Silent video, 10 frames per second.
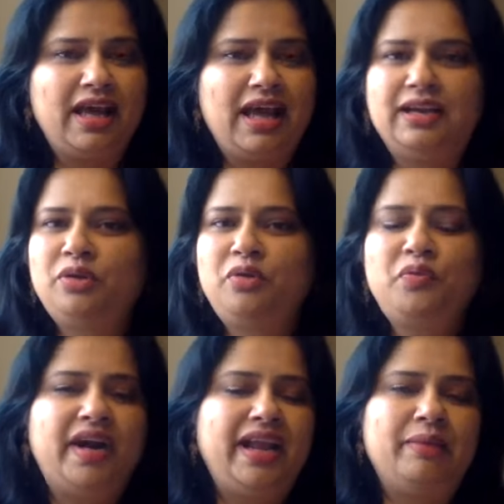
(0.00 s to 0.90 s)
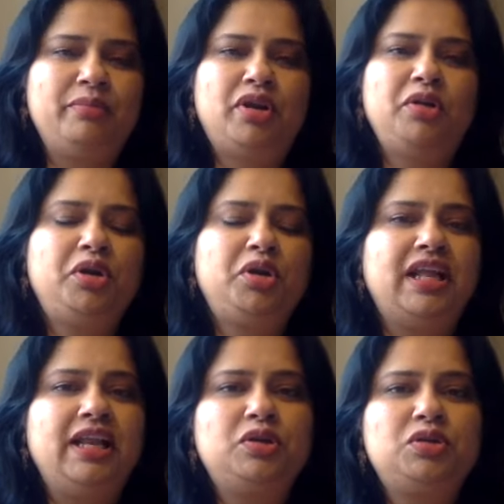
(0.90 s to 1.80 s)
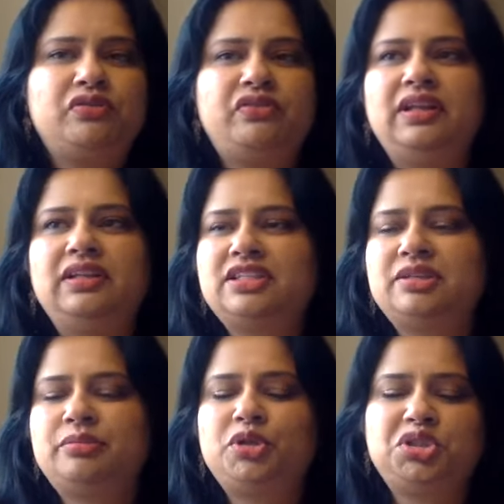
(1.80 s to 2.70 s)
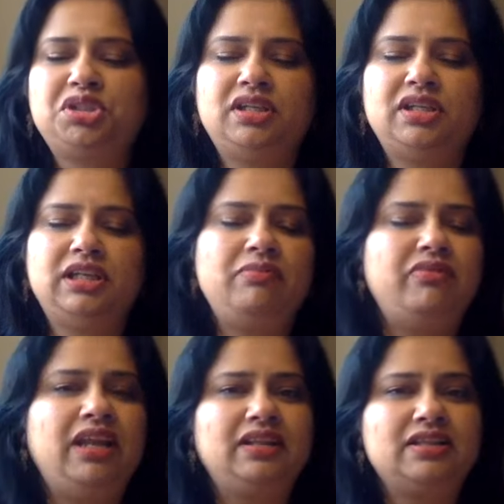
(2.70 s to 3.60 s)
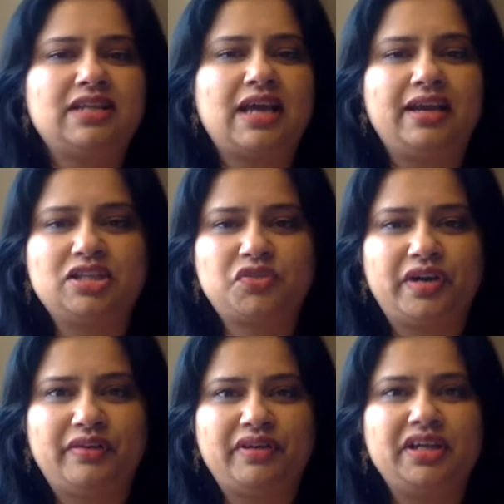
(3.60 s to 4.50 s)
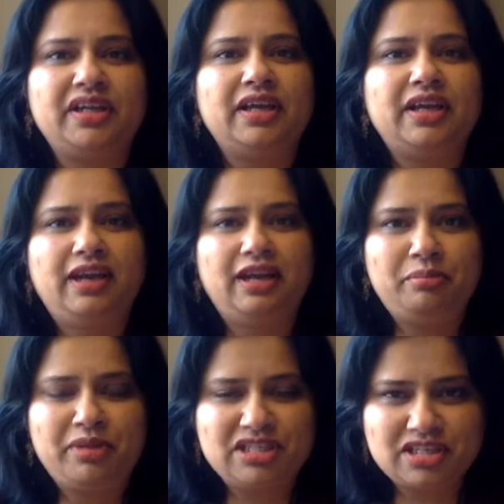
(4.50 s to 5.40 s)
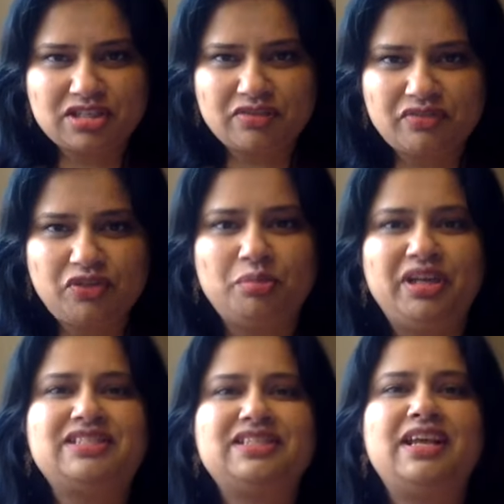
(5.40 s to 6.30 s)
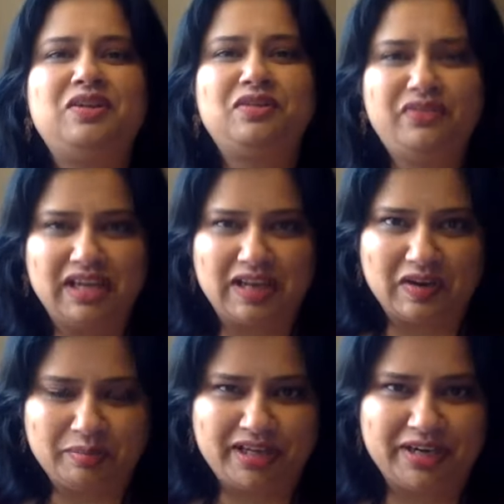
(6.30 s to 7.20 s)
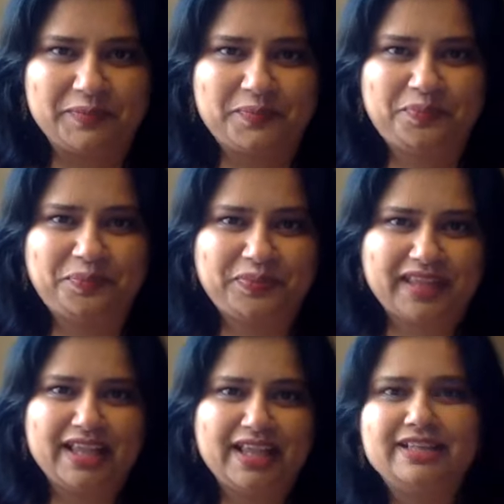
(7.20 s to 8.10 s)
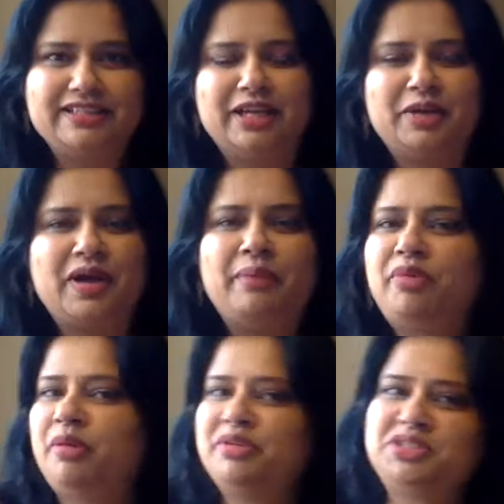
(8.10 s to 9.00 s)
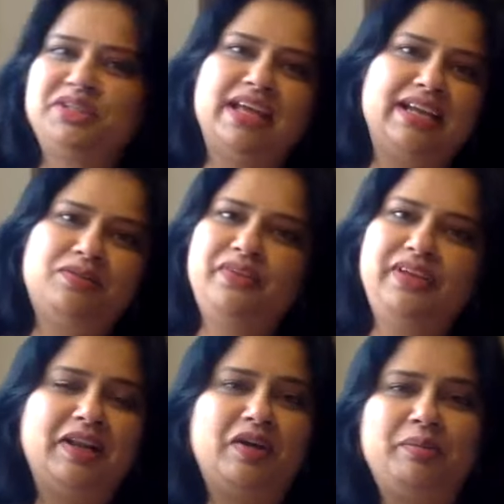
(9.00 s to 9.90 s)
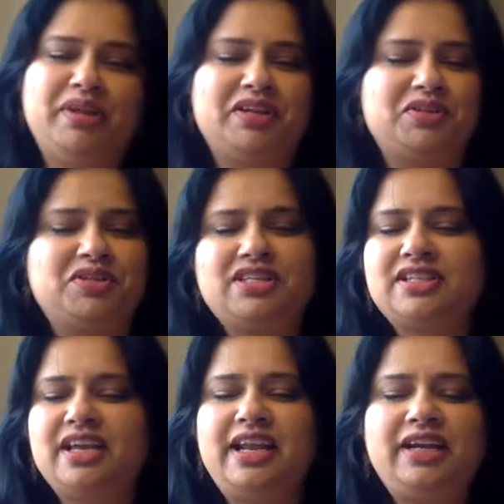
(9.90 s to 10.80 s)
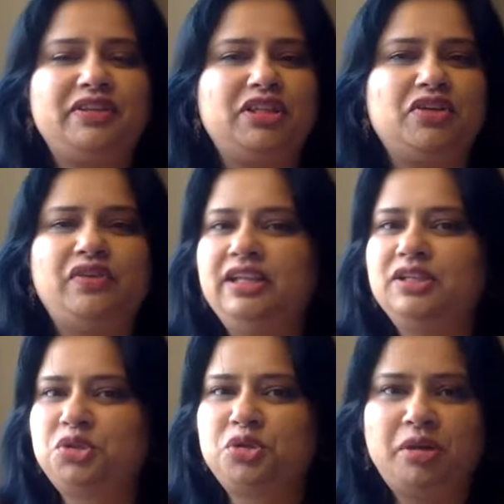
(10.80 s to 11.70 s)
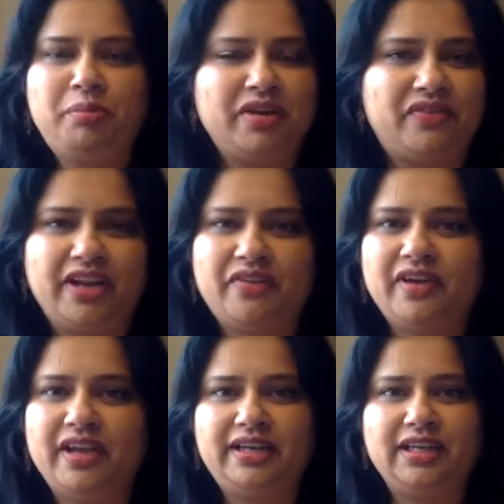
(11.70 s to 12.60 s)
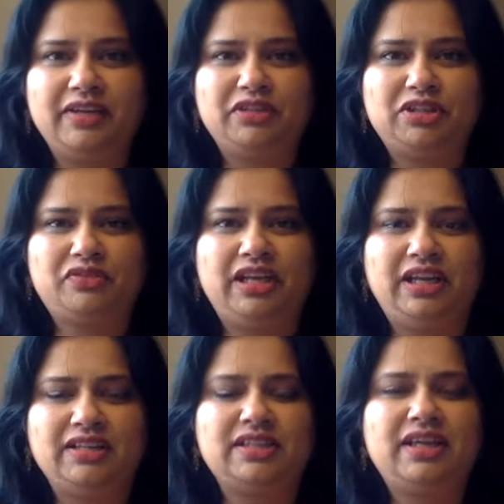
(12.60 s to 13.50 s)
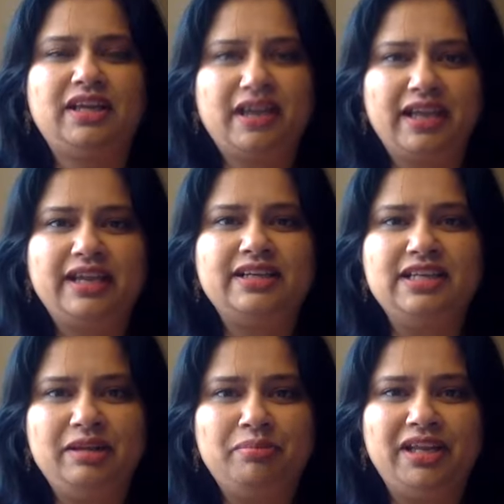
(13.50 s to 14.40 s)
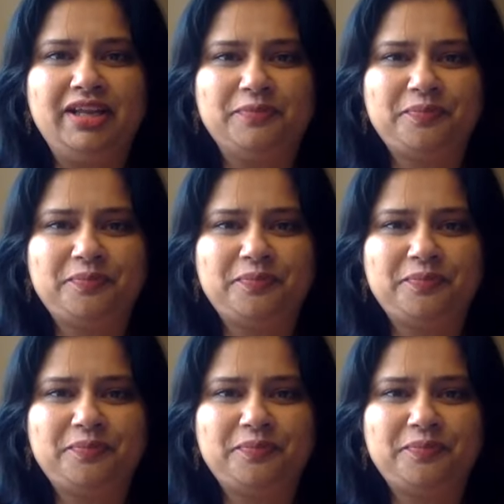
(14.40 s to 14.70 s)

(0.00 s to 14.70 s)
And don't worry, I'm not going to tell you to feel this emotion and keep feeling the sadness forever. It'll be just a few minutes and you'll feel a lot better. So I promise you that you'll feel a lot better. So just connect with your feelings. Do not be afraid of connecting with your feelings. Connect deeply.